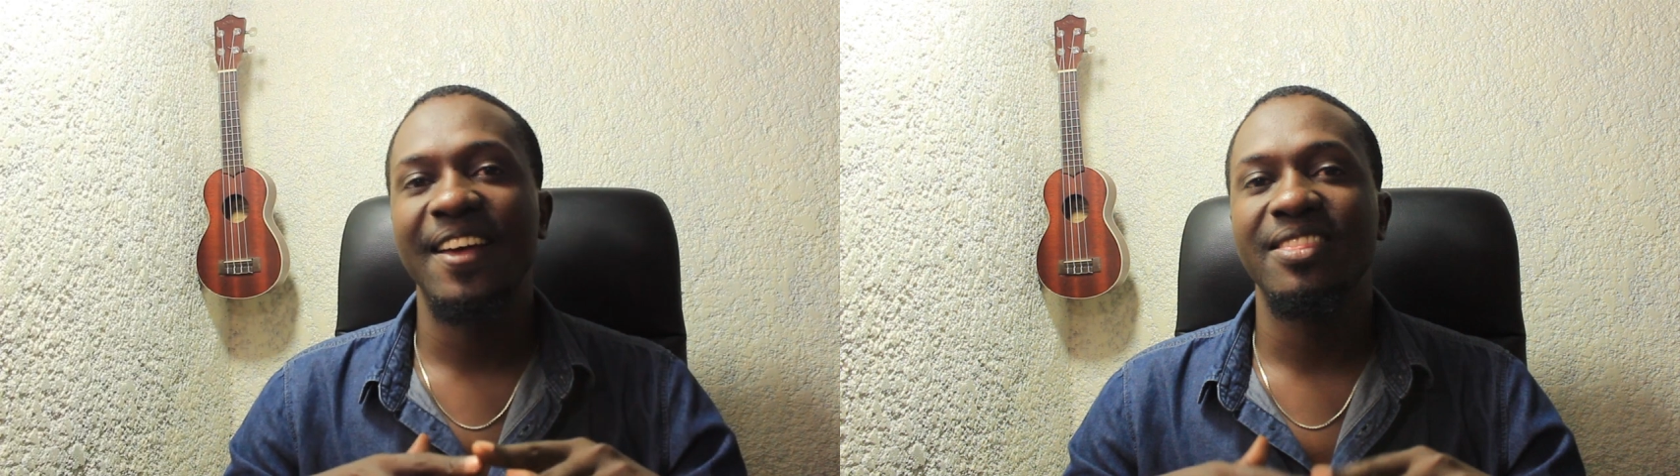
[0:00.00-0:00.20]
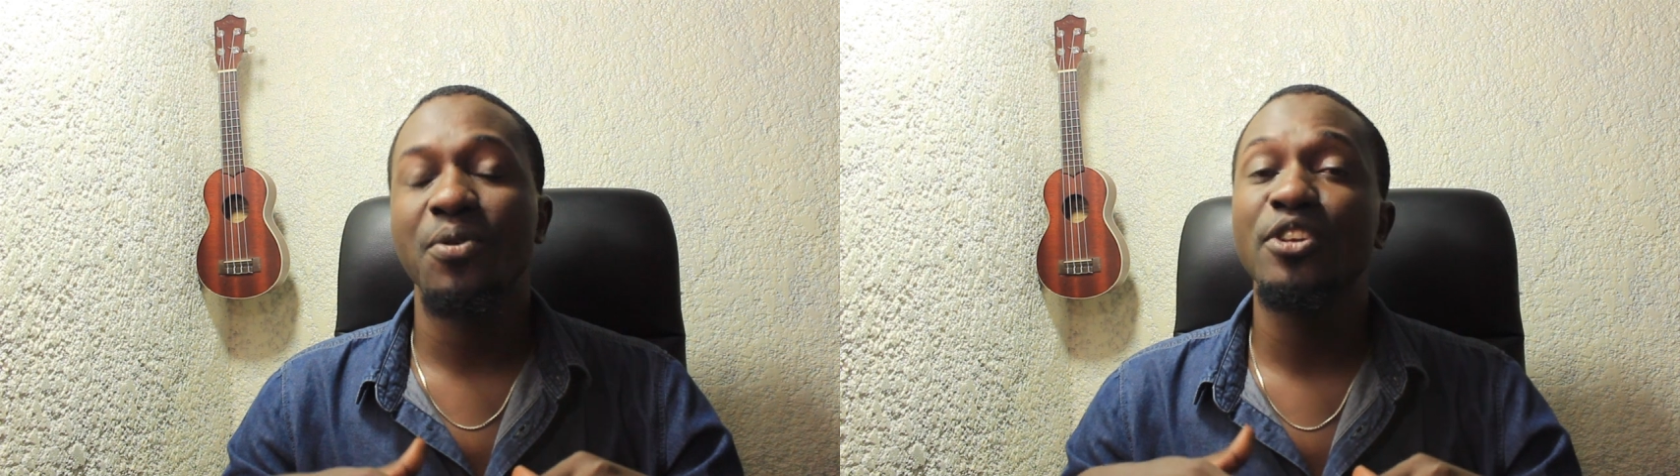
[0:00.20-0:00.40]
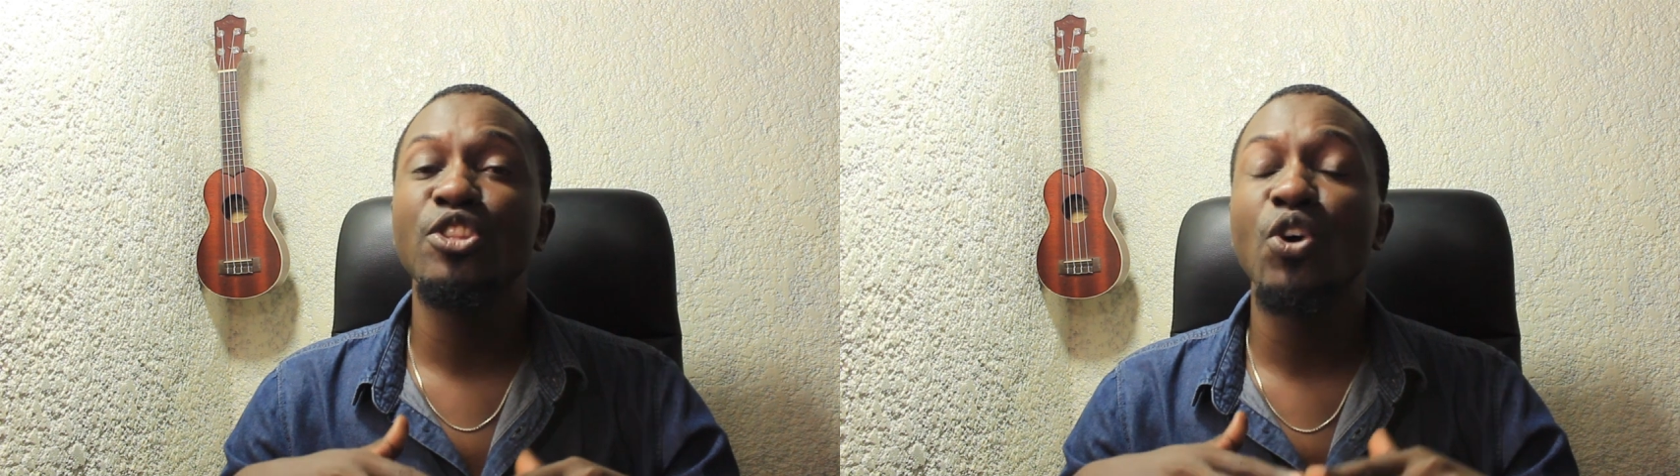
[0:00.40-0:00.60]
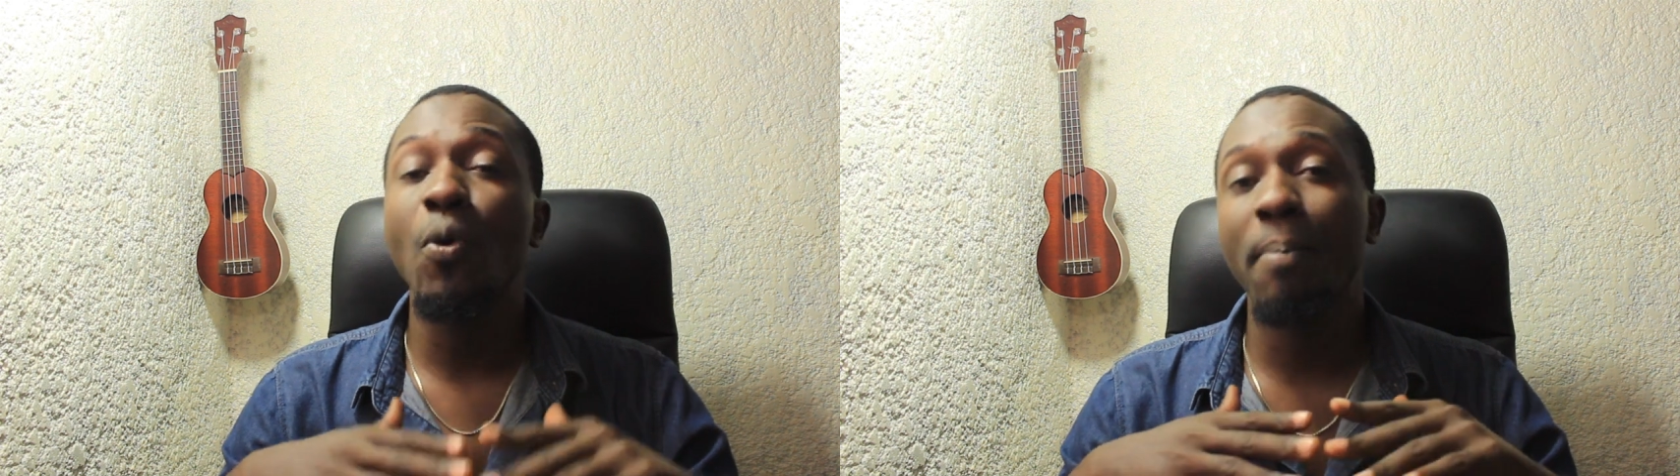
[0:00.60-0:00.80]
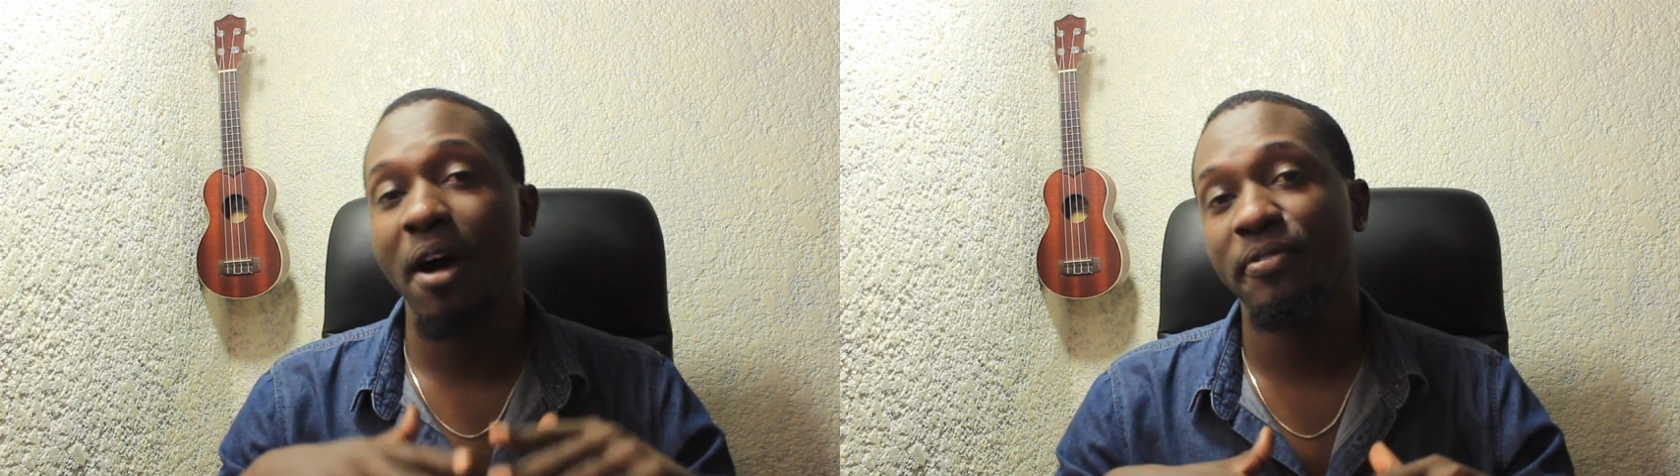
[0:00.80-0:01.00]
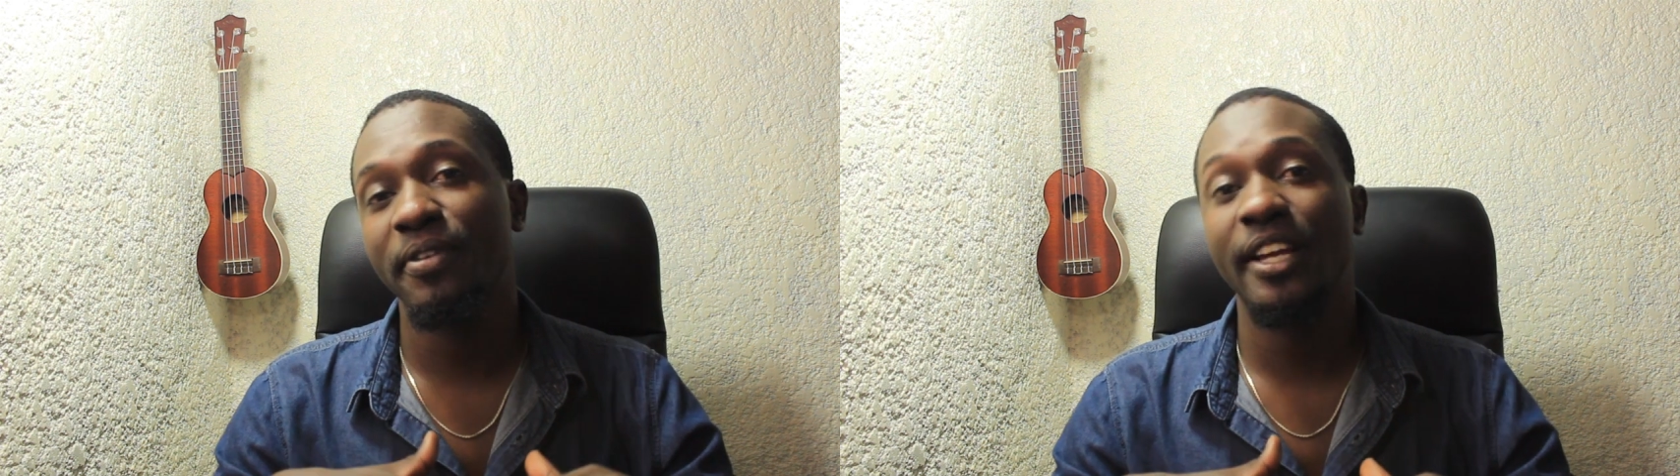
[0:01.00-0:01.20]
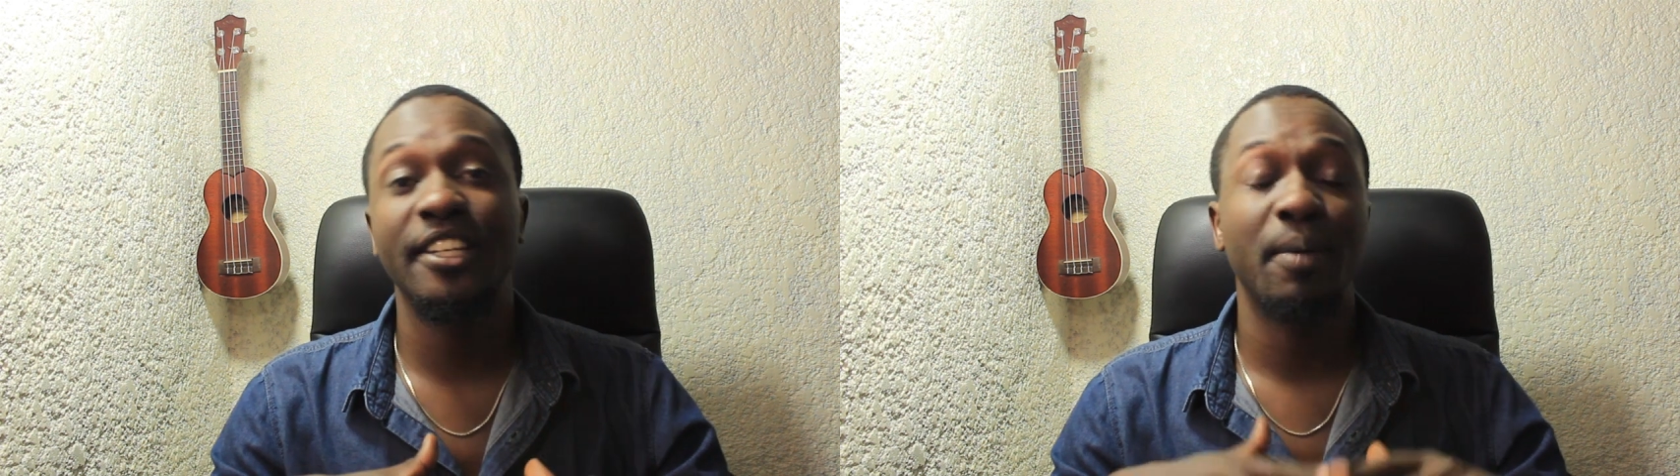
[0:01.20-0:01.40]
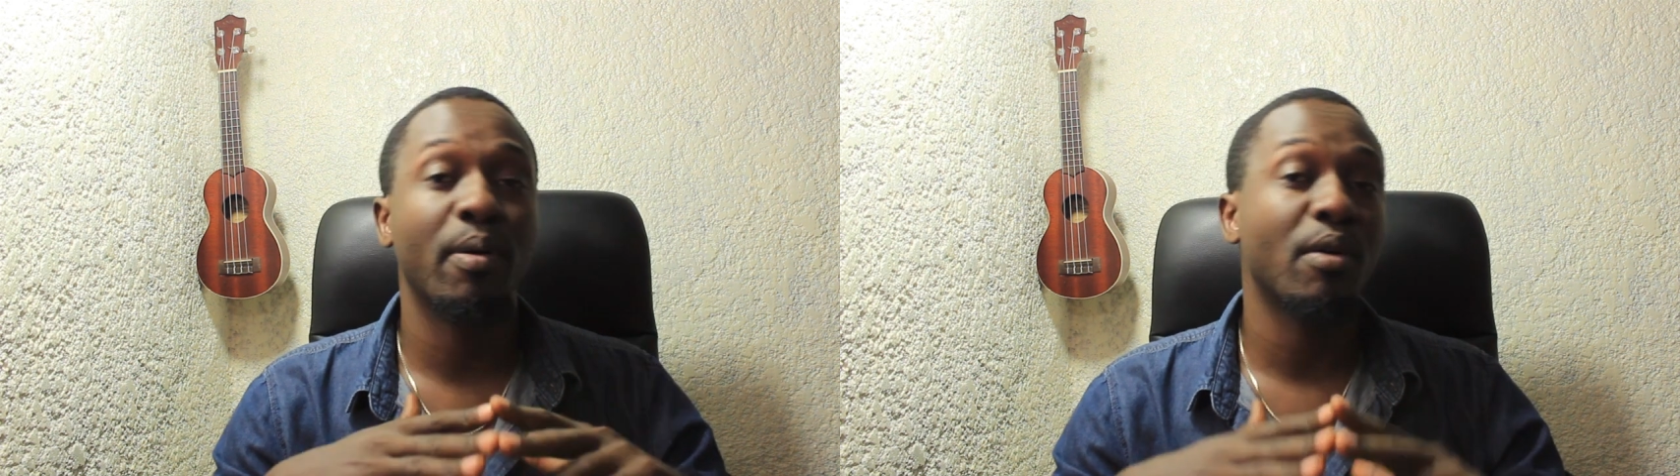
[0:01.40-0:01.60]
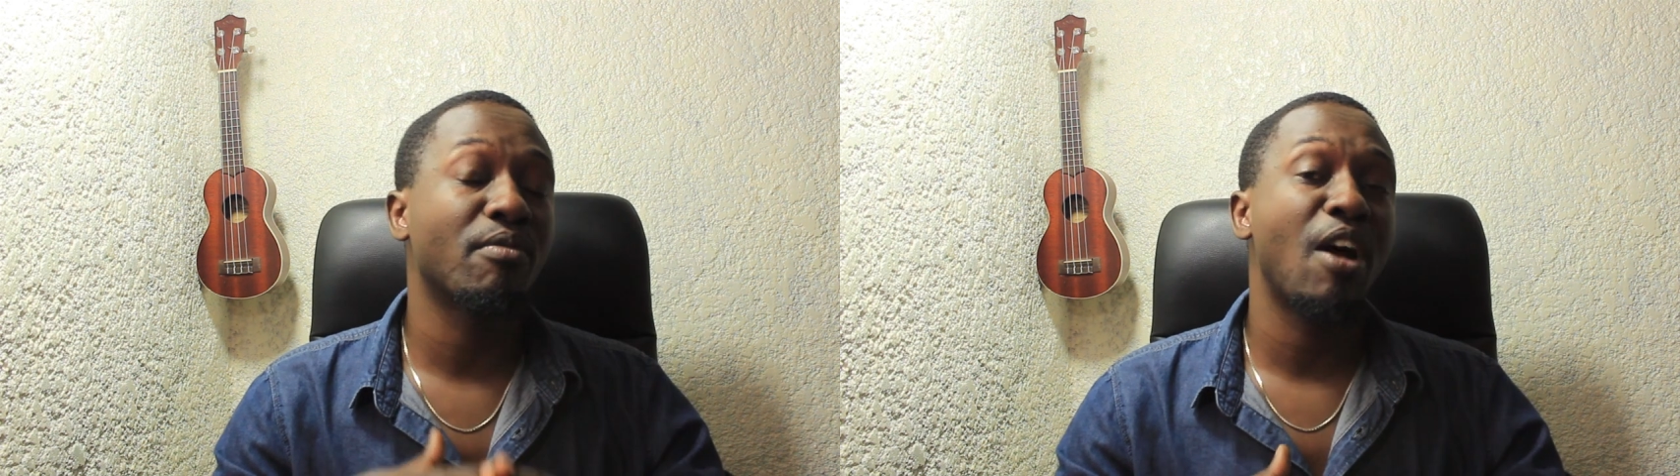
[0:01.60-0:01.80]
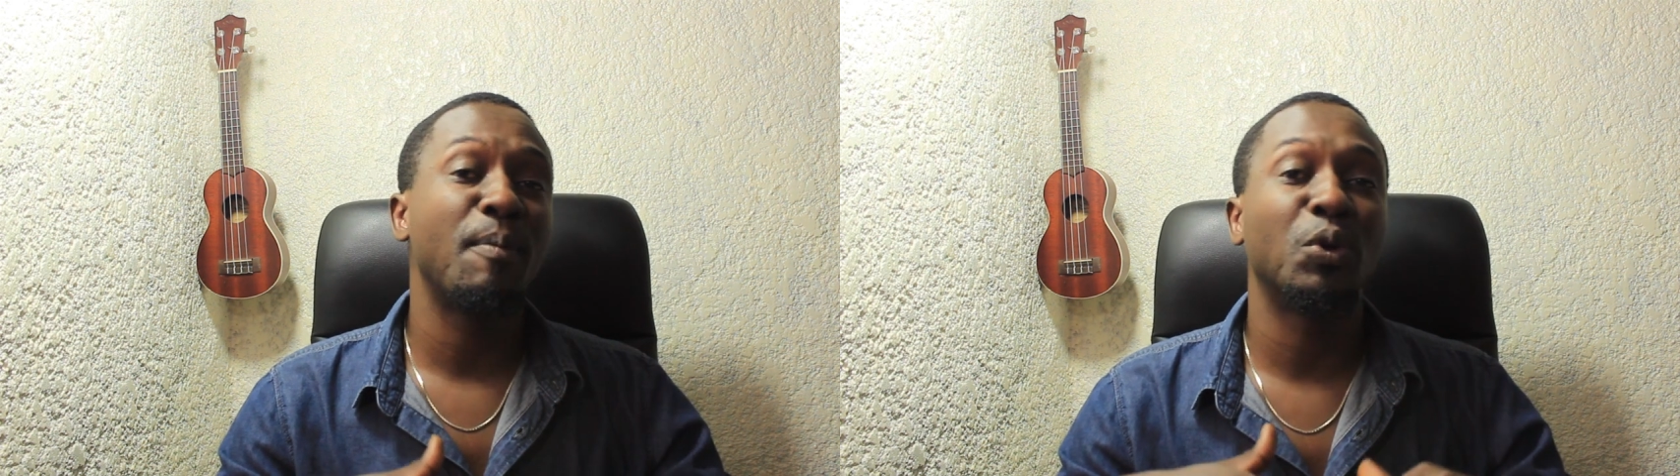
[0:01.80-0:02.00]
there is no perfect
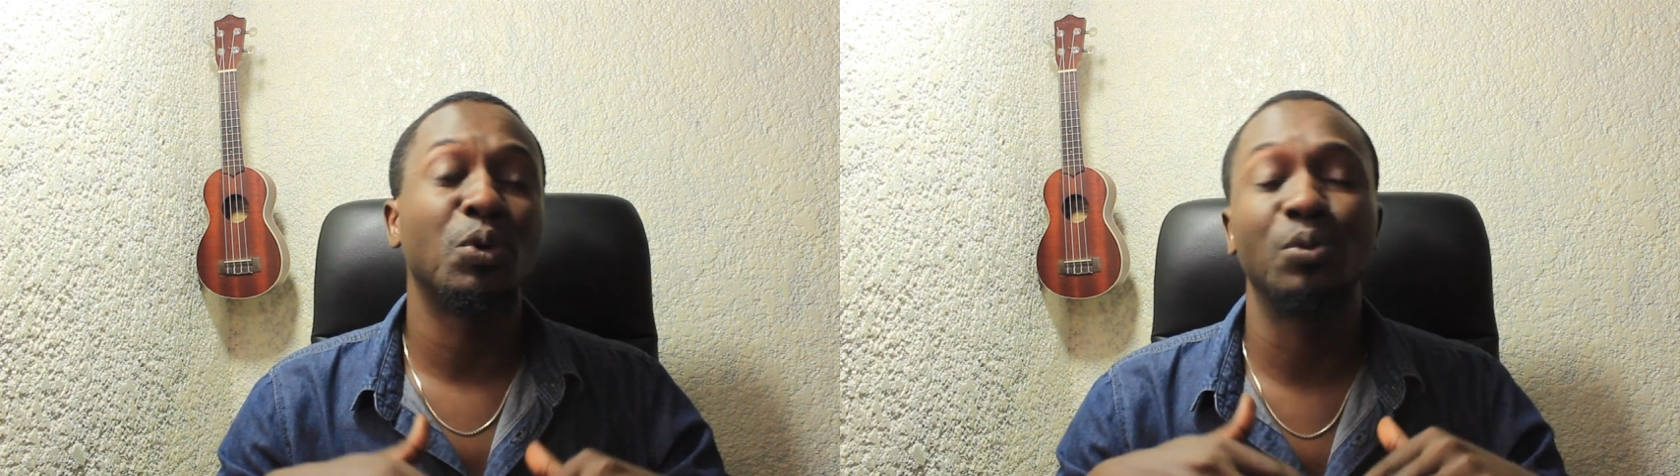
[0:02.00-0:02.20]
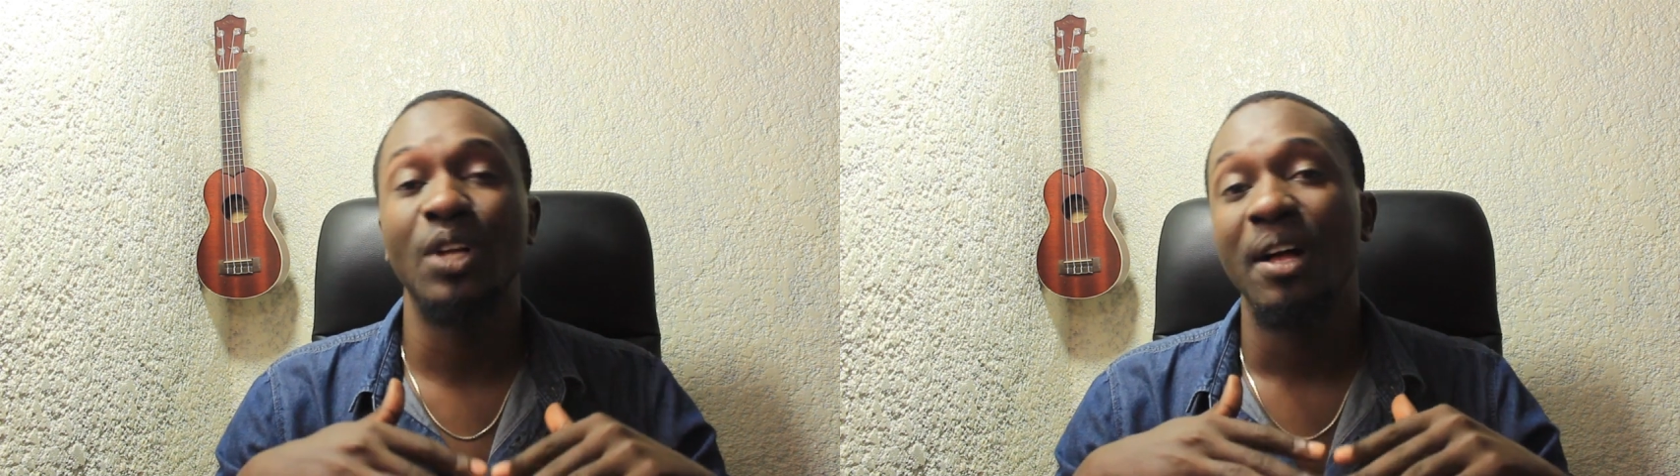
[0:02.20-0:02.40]
program or